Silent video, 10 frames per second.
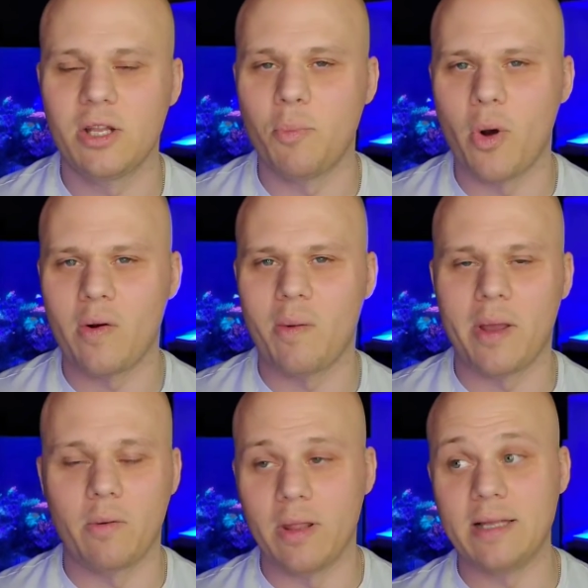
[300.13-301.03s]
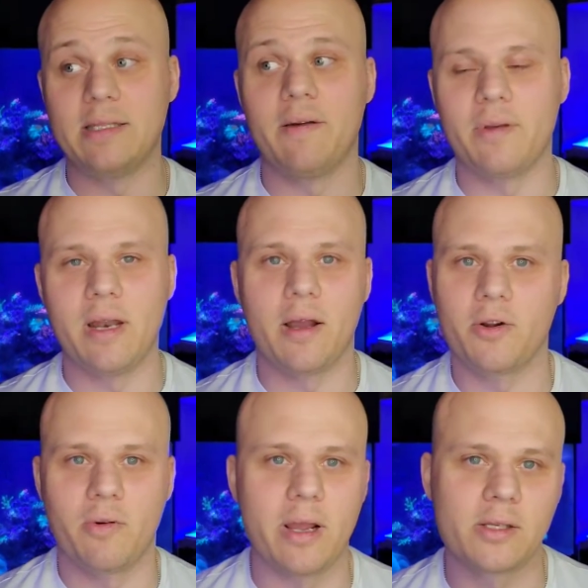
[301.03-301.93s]
the point where I'm like, well, that's definitely not
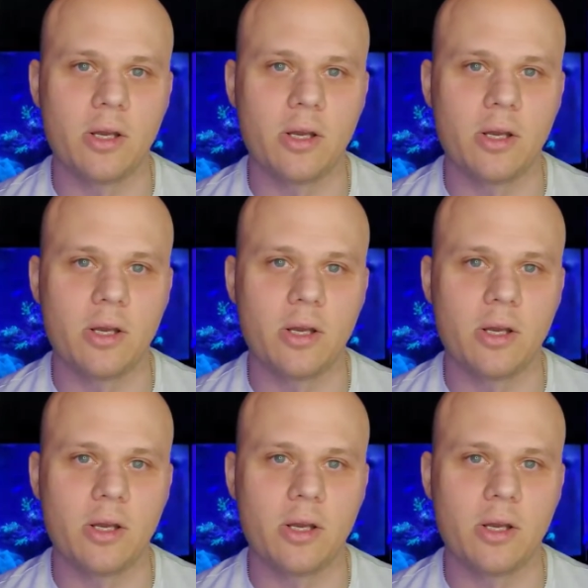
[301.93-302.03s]
correct.